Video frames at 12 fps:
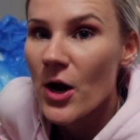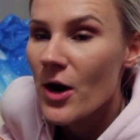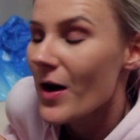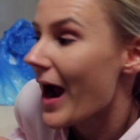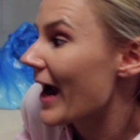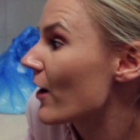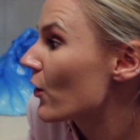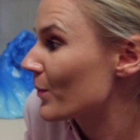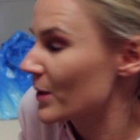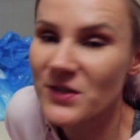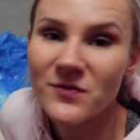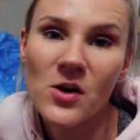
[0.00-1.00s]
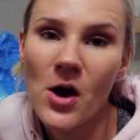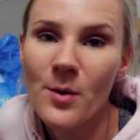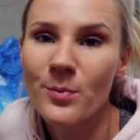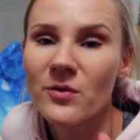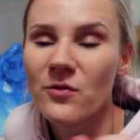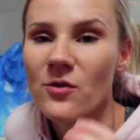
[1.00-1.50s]
I almost
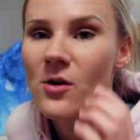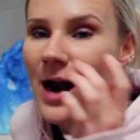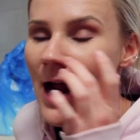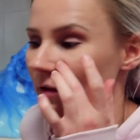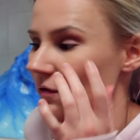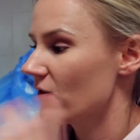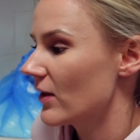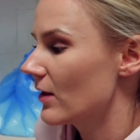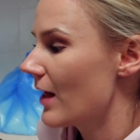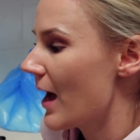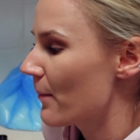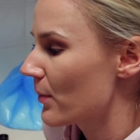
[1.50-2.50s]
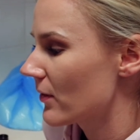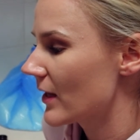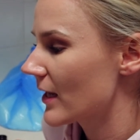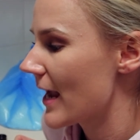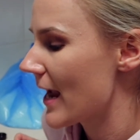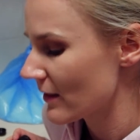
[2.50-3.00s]
forgot, before I fill up
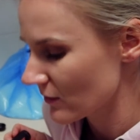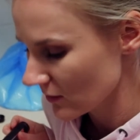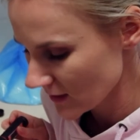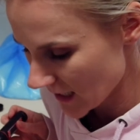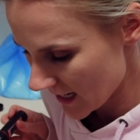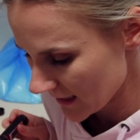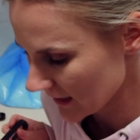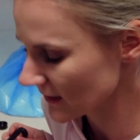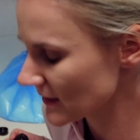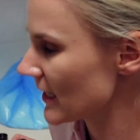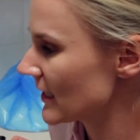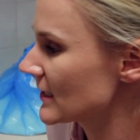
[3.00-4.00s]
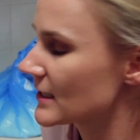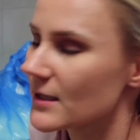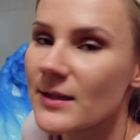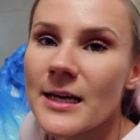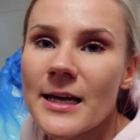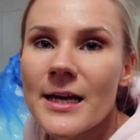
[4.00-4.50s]
the candles, I need to test
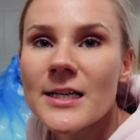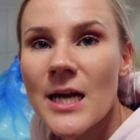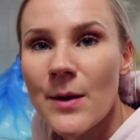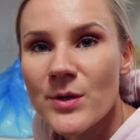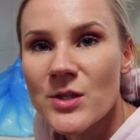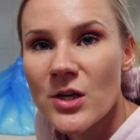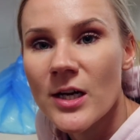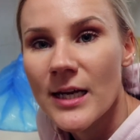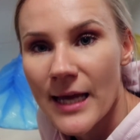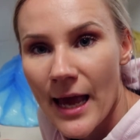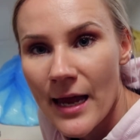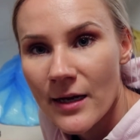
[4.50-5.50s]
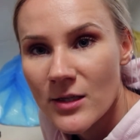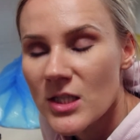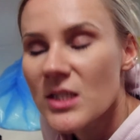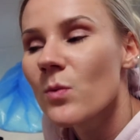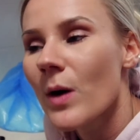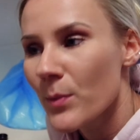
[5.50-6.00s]
the temperature again,
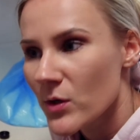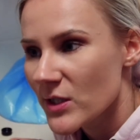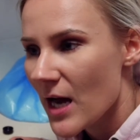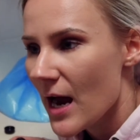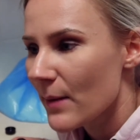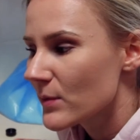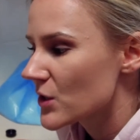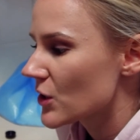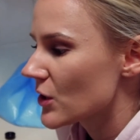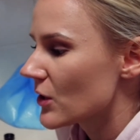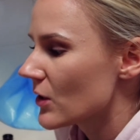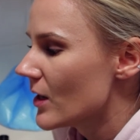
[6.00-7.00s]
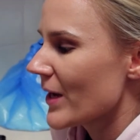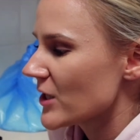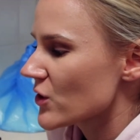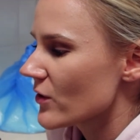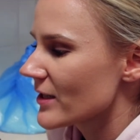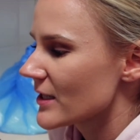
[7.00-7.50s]
just one more time, to make
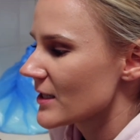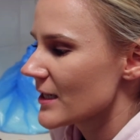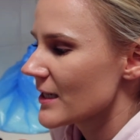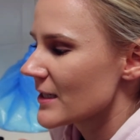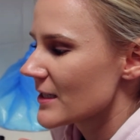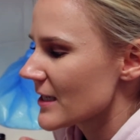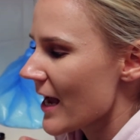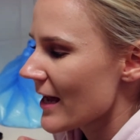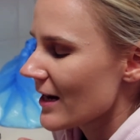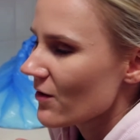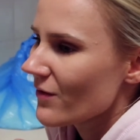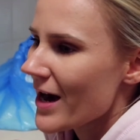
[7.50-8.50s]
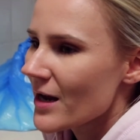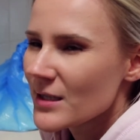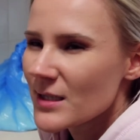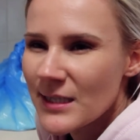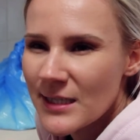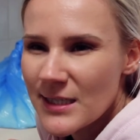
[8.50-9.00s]
sure that it's at around
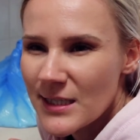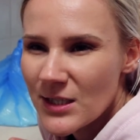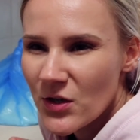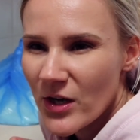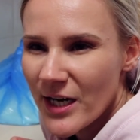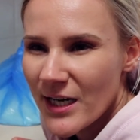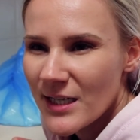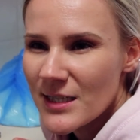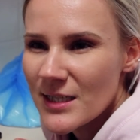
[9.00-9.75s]
60 degrees.